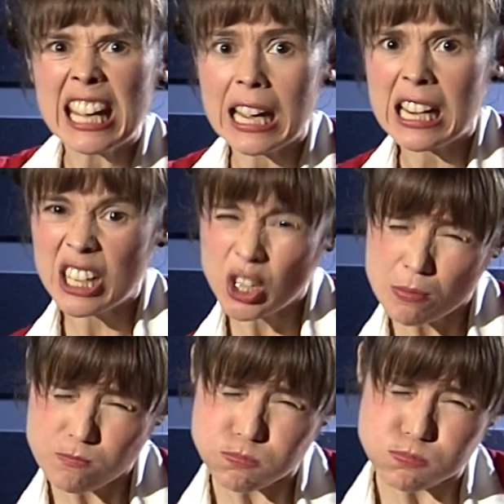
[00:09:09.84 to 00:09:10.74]
At the
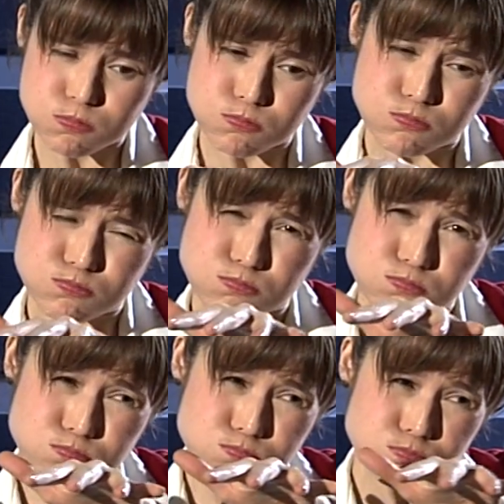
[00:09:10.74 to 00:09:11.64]
start of the battle,
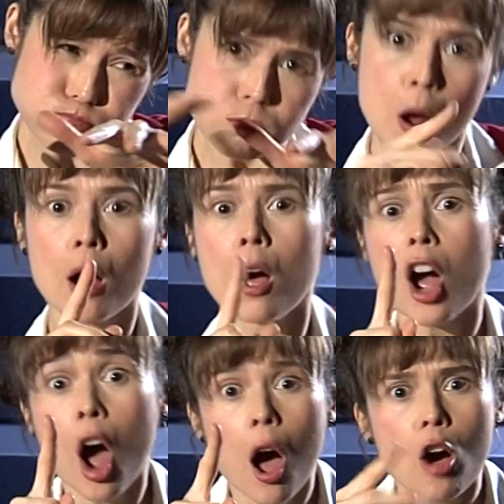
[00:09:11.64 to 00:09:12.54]
the
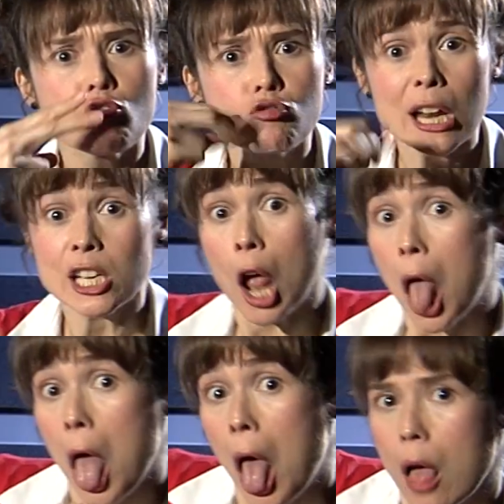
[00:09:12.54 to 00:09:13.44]
English gain an
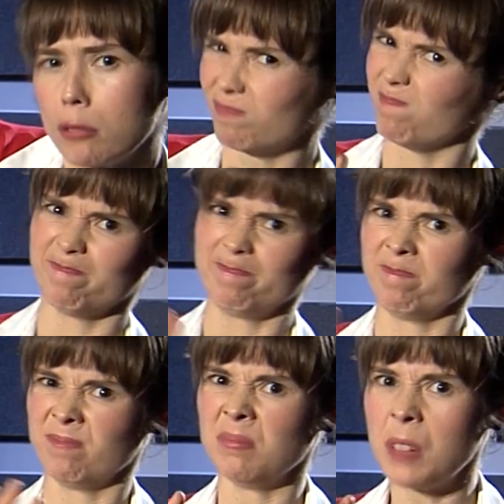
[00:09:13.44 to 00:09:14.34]
early
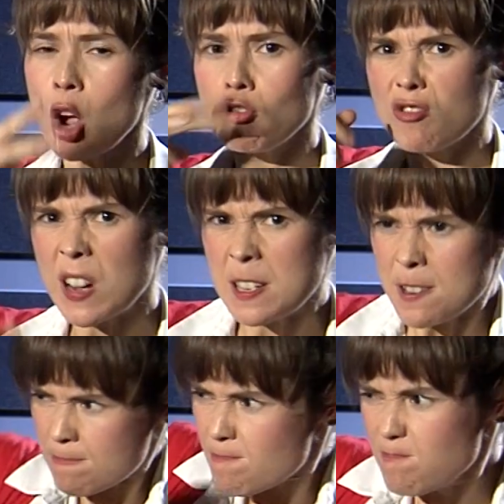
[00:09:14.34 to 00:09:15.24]
advantage,
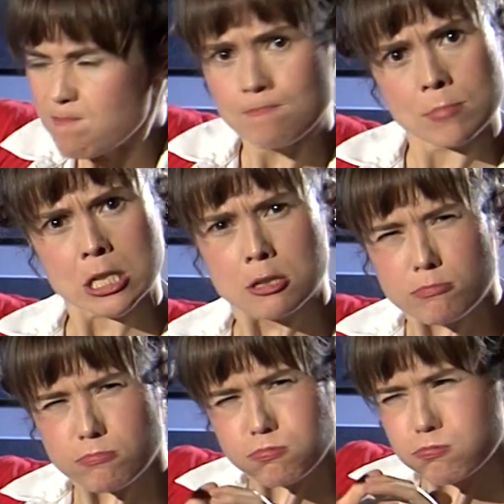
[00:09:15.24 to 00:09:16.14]
but the
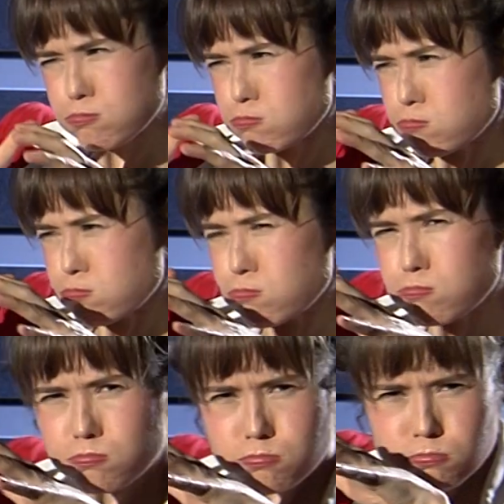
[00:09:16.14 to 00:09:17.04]
French fight
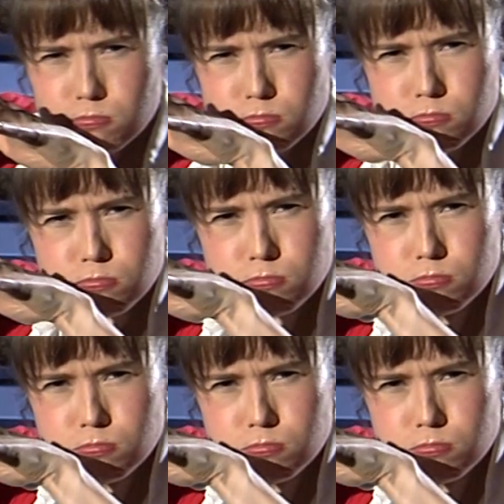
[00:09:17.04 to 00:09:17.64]
back.